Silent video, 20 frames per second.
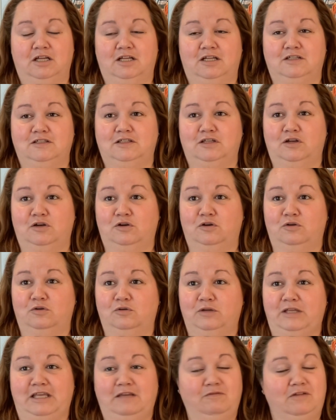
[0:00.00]
So
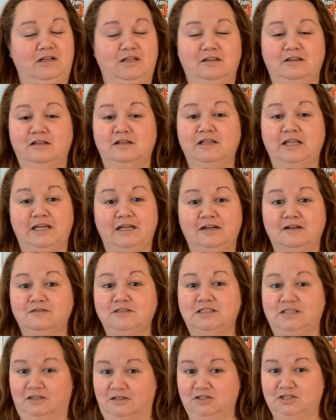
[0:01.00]
even in the land of
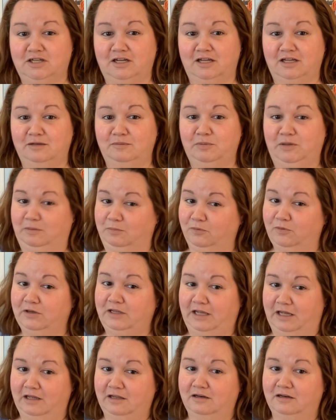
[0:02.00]
sunshine, people
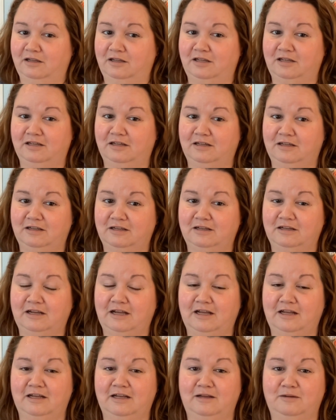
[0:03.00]
get
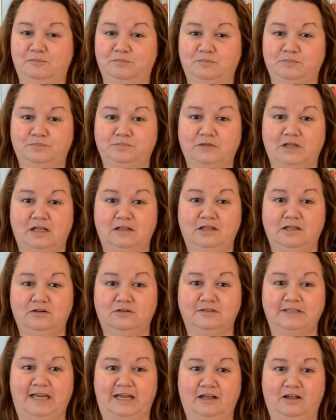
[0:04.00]
a little
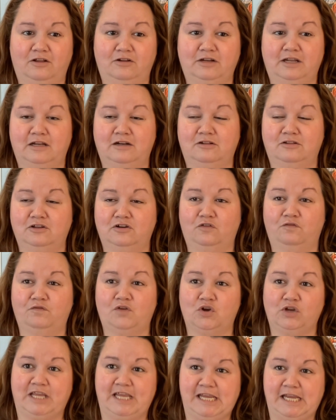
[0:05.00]
down and a little
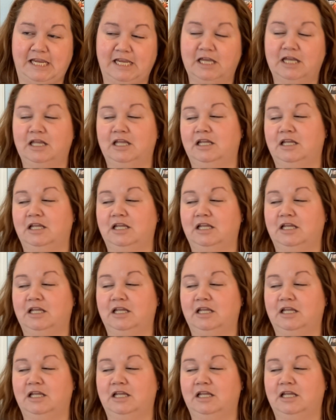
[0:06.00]
funky